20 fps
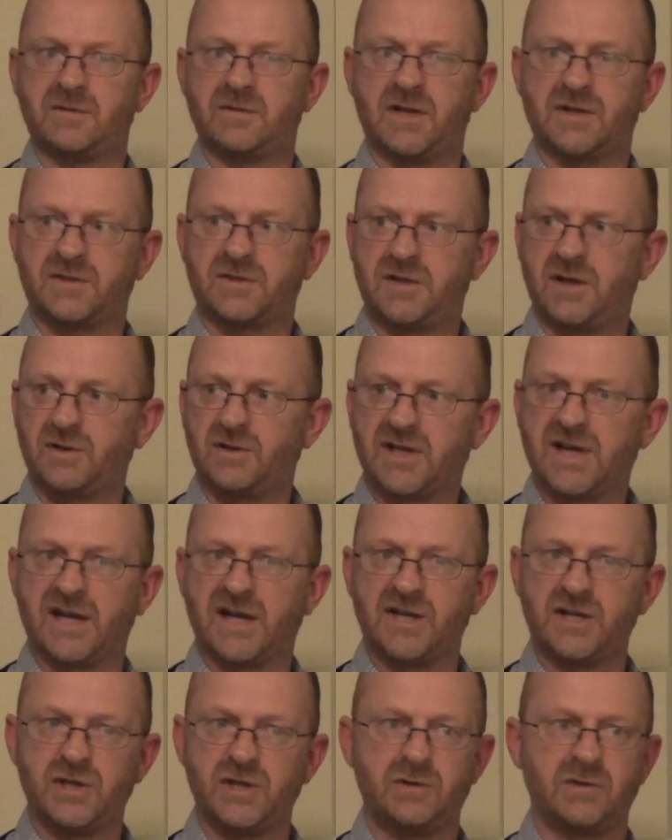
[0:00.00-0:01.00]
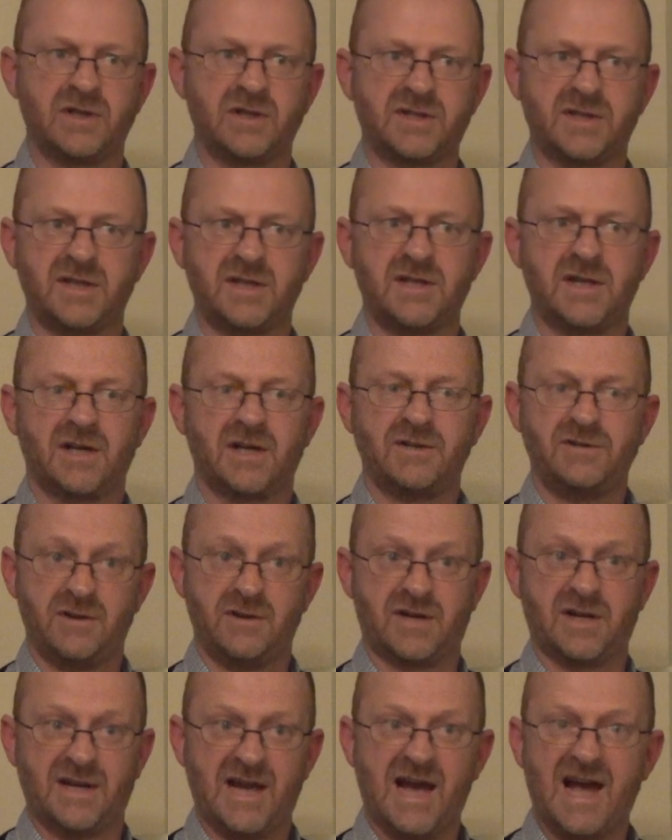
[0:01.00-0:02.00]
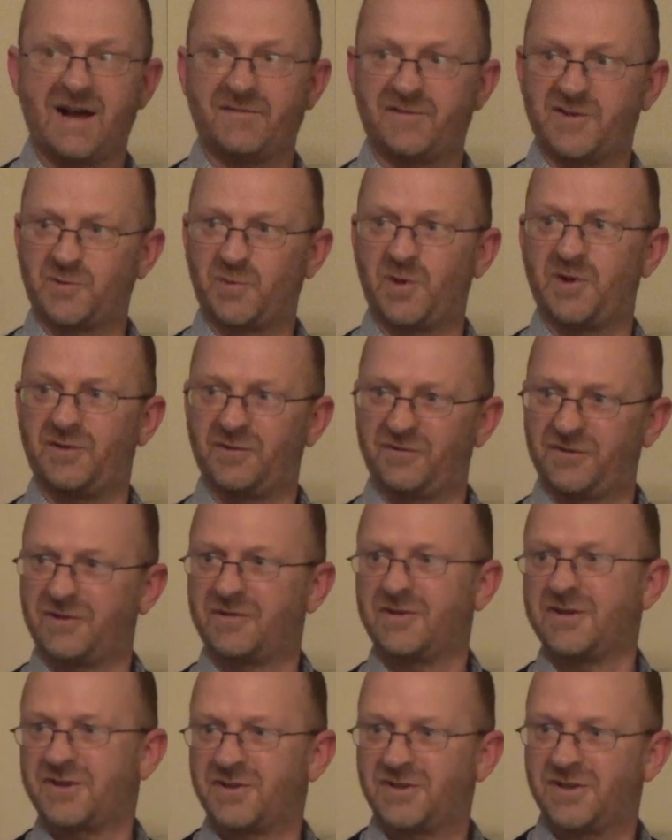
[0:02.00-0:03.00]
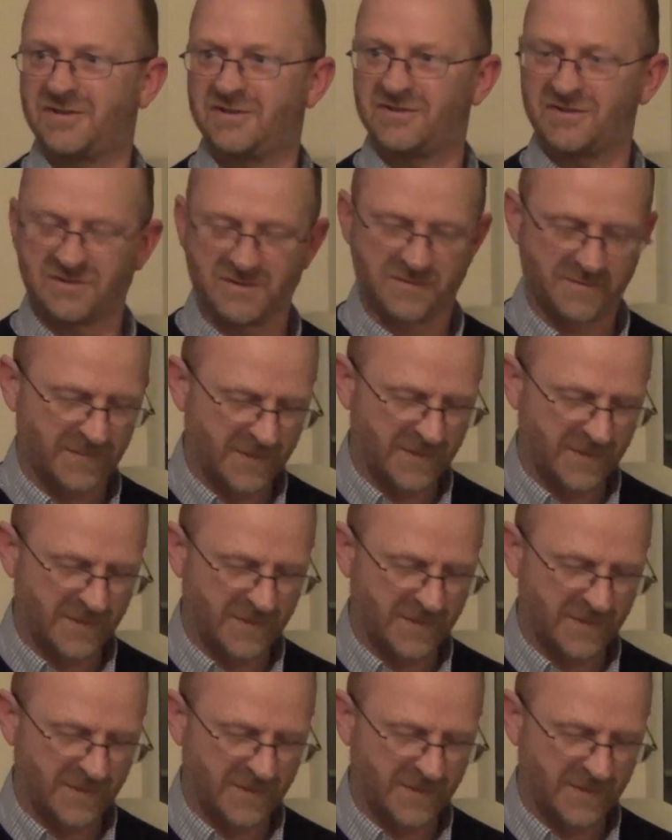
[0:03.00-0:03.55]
That's the only kind of unity you can have, is with other Christians.